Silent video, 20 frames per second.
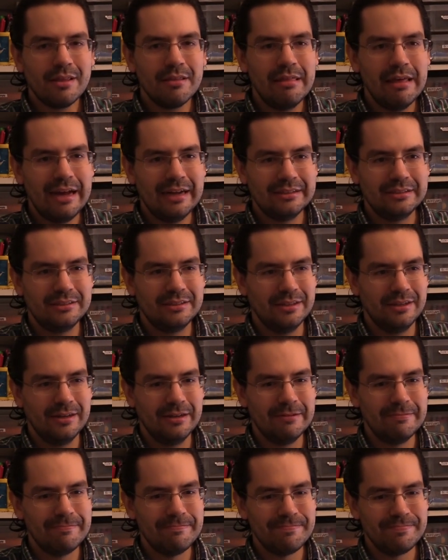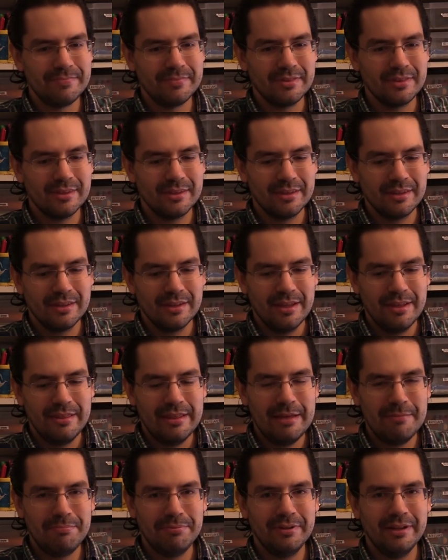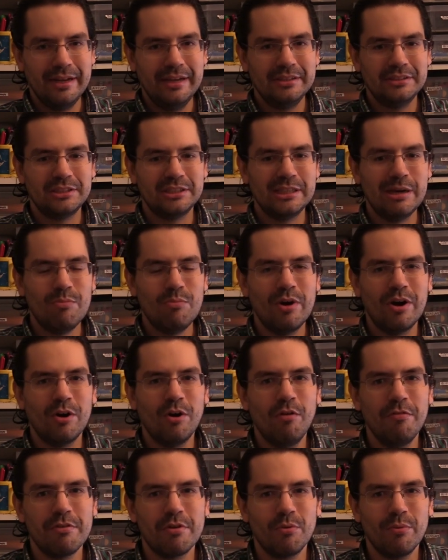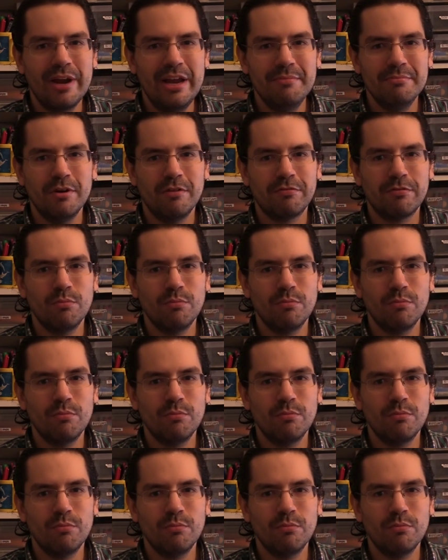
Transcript: That they played Somewhere Over the Rainbow